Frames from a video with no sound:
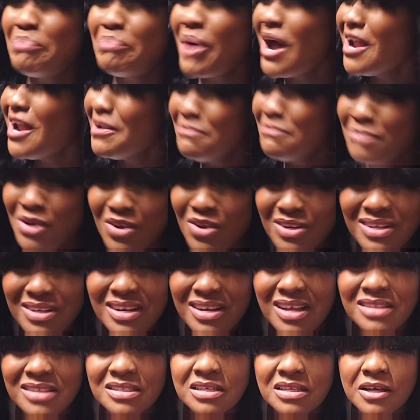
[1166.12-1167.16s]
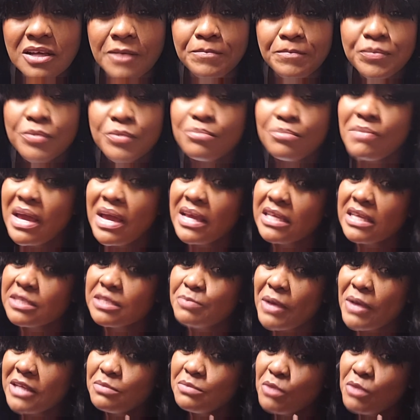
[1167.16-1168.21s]
Bad blood clot singer. Mikey
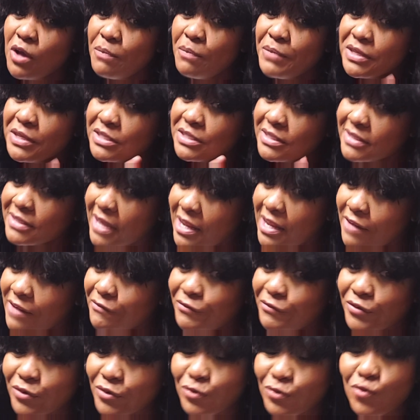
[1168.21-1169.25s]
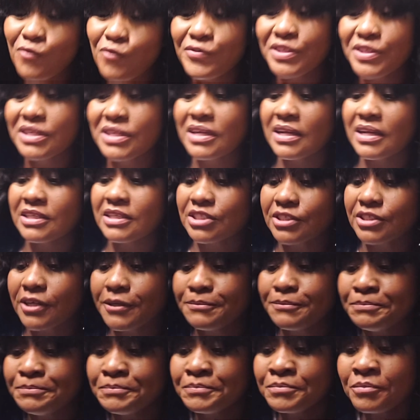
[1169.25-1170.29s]
Spice, big up yourself. Roof
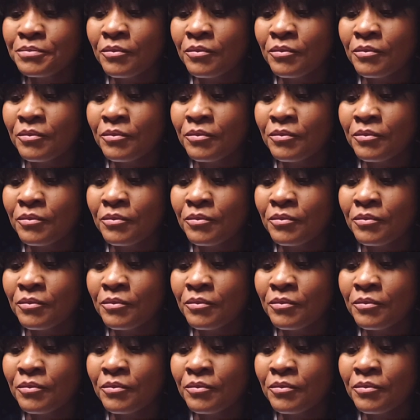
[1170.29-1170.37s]
International.